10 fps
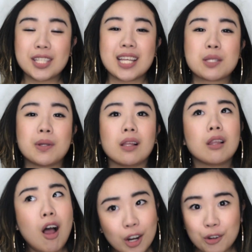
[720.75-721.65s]
This has been a
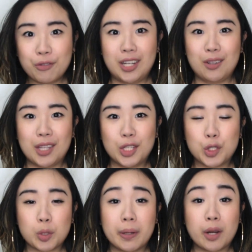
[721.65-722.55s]
longer video
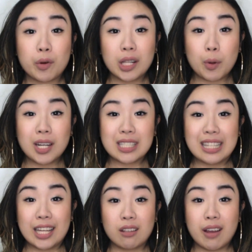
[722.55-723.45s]
than usual, but I really wanted
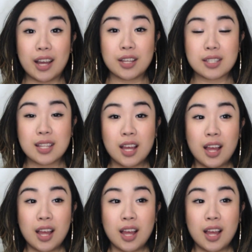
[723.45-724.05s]
to let you guys